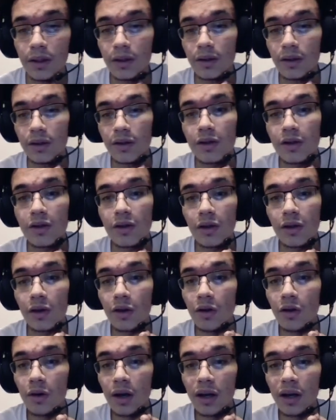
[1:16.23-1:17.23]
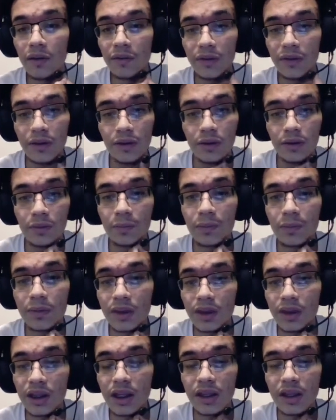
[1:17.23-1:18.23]
So I feel
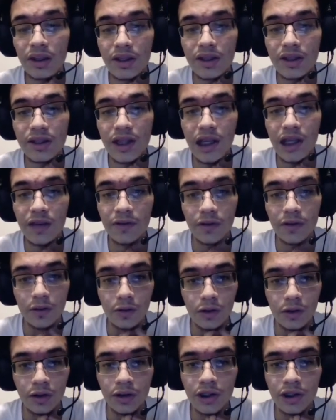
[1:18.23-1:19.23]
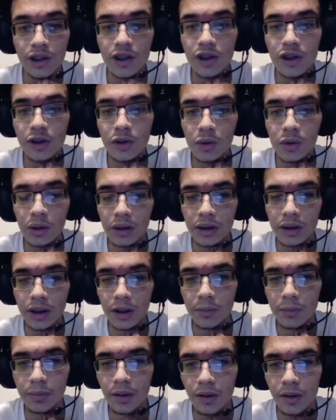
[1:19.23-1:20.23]
Thielen is safer on these short
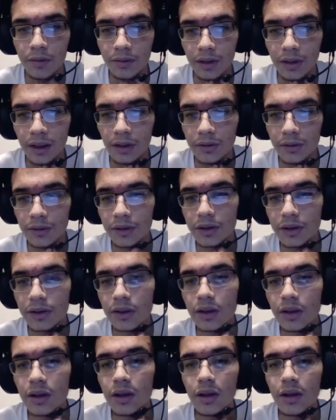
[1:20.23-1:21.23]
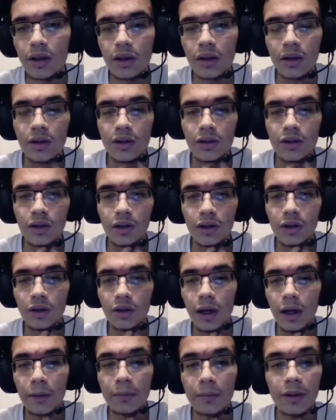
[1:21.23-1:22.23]
dump off routes. So
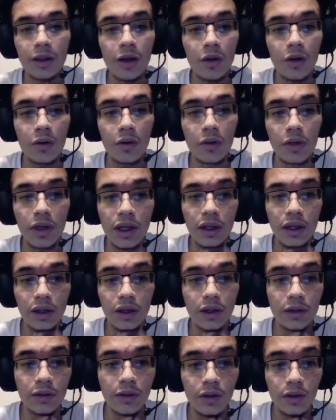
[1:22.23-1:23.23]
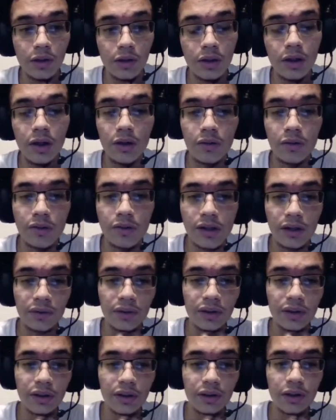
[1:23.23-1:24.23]
I'm gonna go with Thielen. You can go with
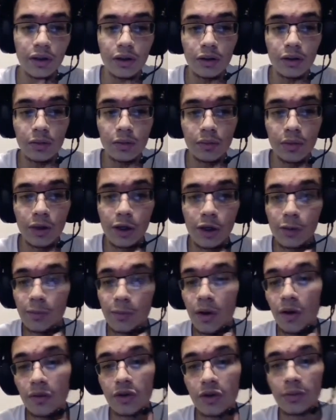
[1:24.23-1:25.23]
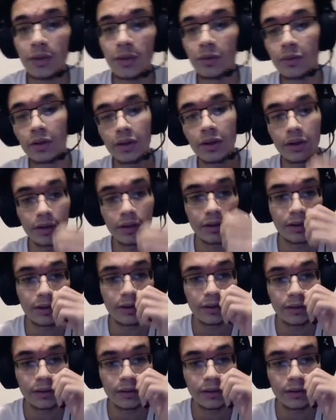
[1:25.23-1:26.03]
Jefferson though. They both should be really good.